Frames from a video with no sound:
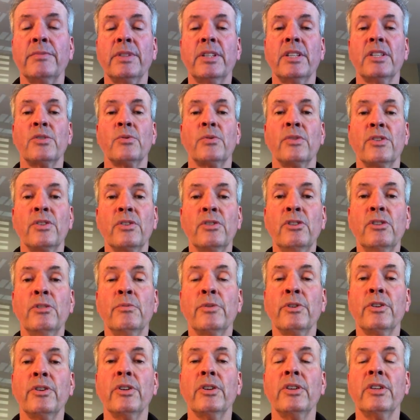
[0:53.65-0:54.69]
because with
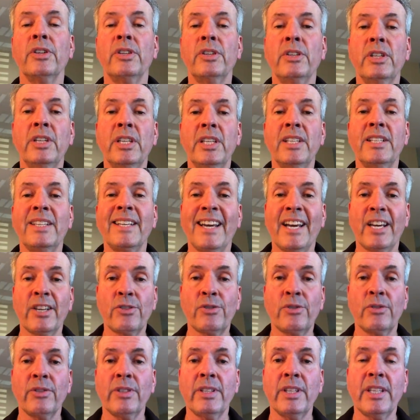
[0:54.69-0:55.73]
Uber, you need to
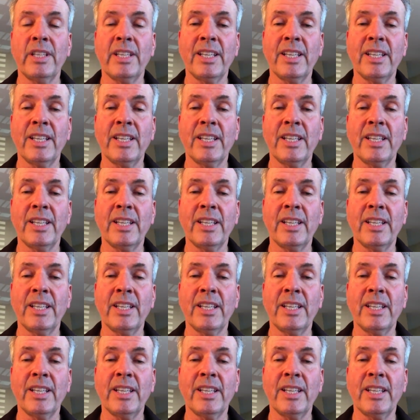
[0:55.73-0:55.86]
actually